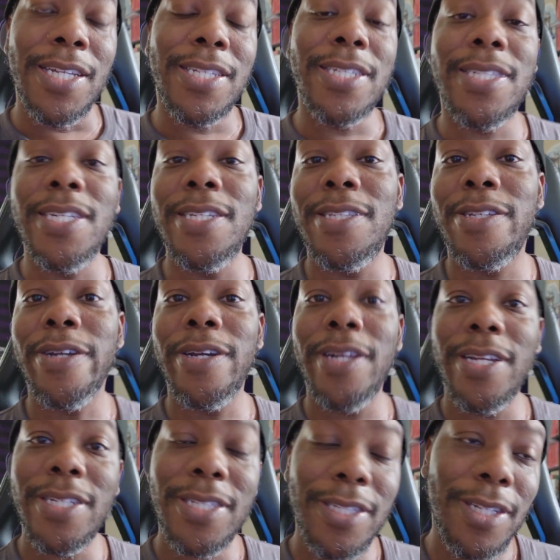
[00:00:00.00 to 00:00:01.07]
let's just see
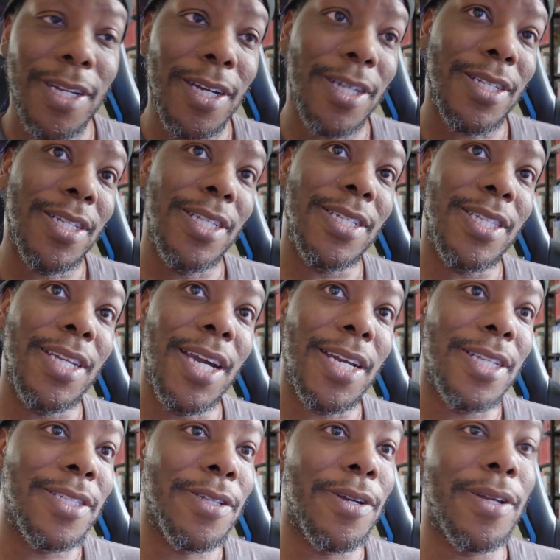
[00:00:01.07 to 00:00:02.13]
turn this, uh, let's see
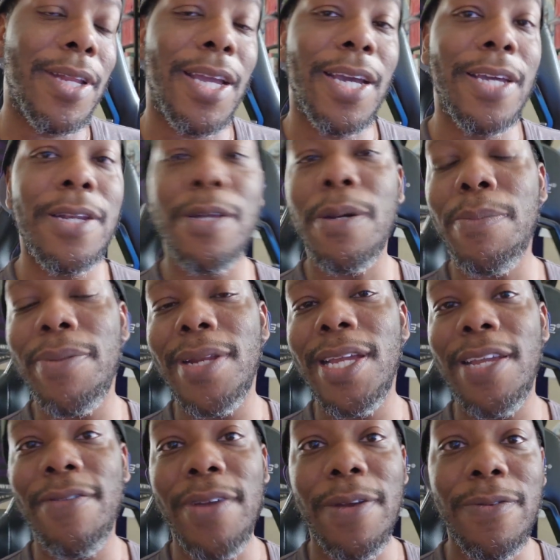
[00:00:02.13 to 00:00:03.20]
how this turn out and don't
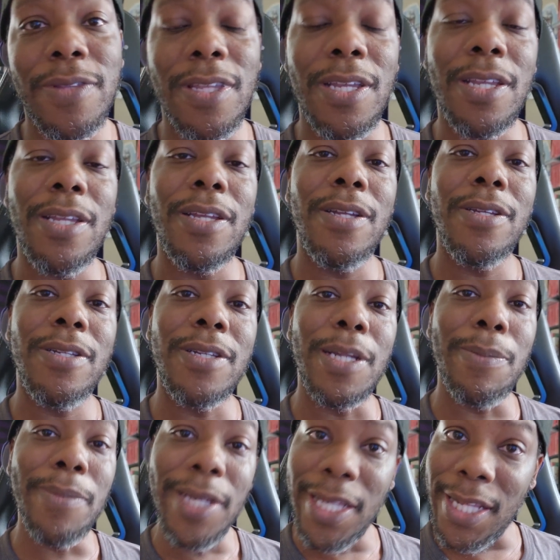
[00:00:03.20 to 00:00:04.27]
believe everything
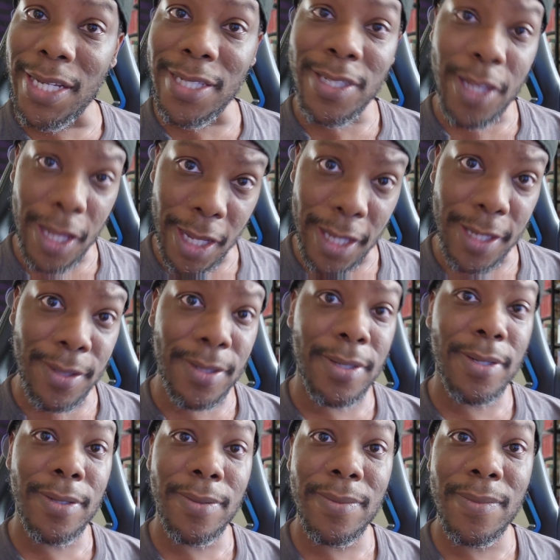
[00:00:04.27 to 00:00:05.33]
the media
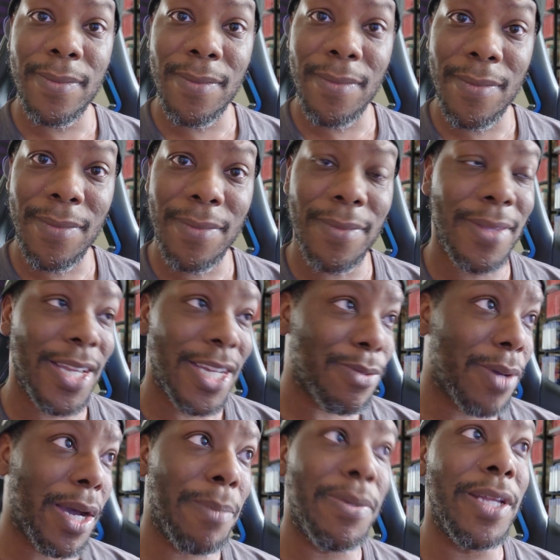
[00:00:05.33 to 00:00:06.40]
says.
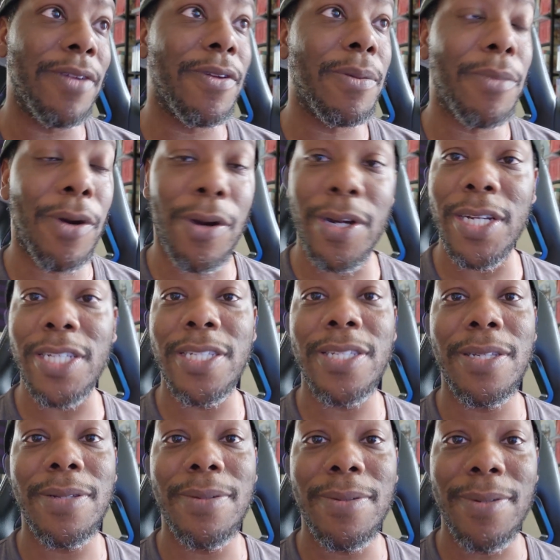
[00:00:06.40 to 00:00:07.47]
That's why I believe Lamar
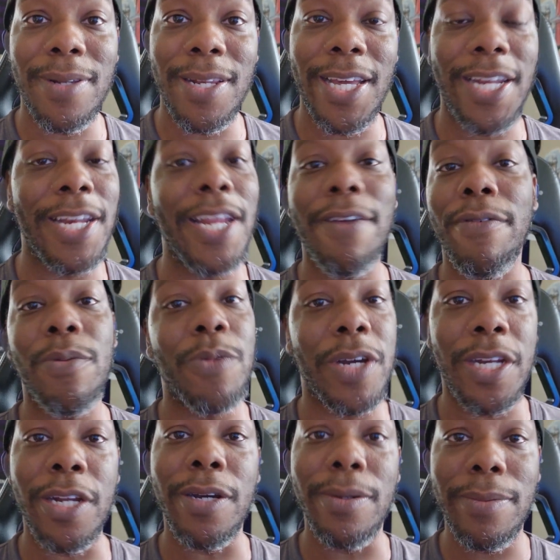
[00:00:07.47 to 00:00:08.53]
is letting
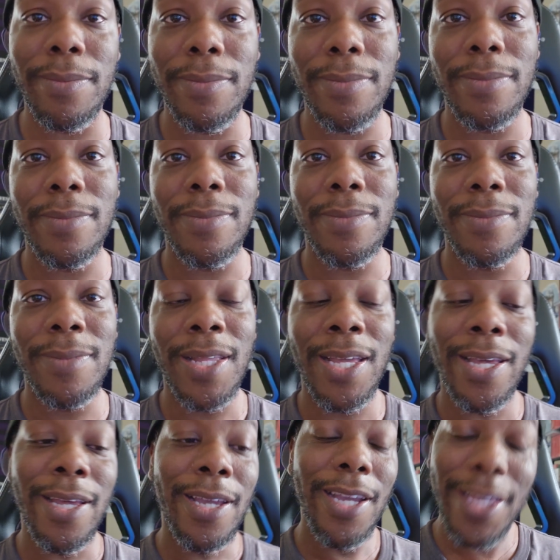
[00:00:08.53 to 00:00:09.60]
everyone know.
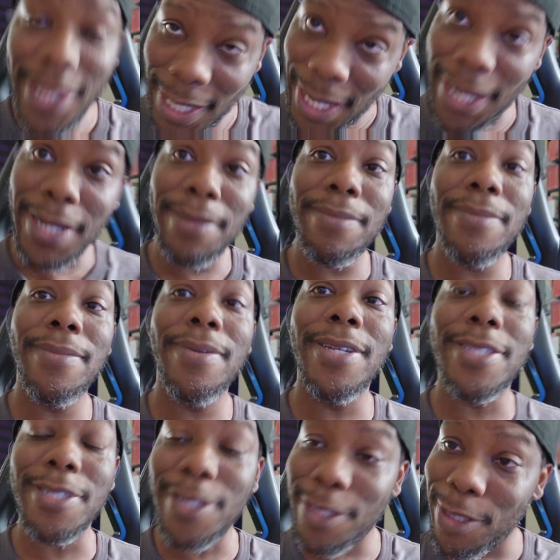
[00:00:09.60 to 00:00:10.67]
Hit the like,
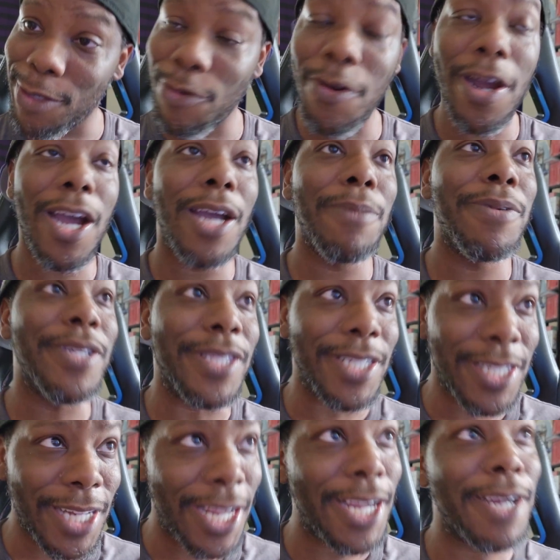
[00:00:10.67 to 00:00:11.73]
hit the subscribe,
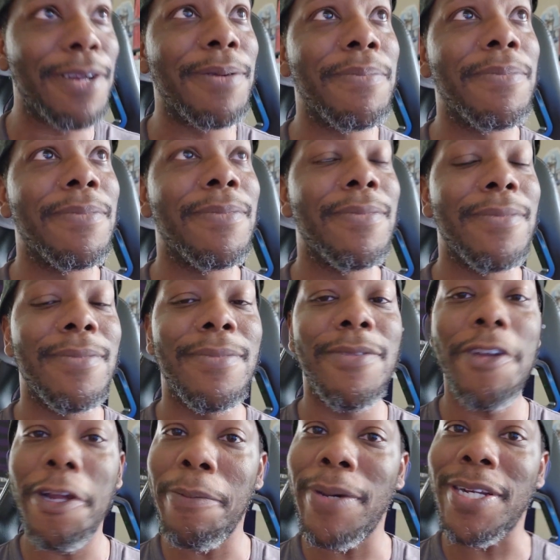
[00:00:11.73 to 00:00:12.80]
hit the share.
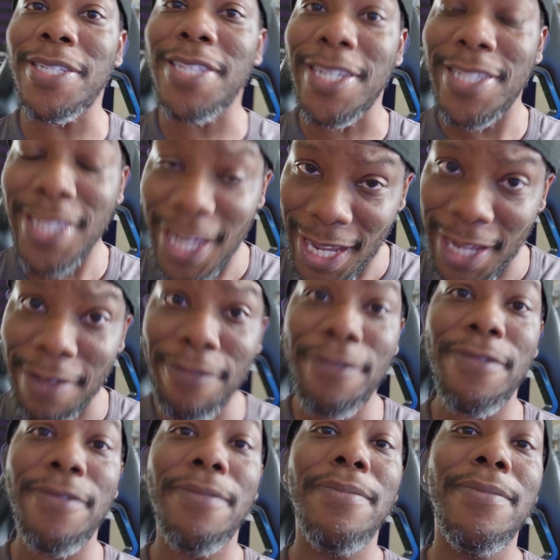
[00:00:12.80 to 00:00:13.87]
Everybody stay
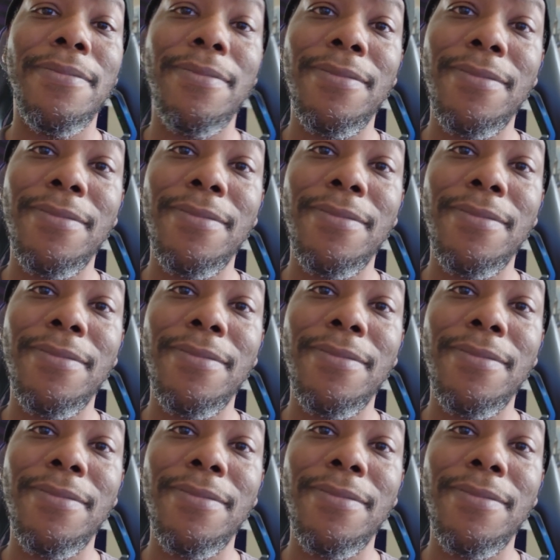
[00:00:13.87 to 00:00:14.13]
safe.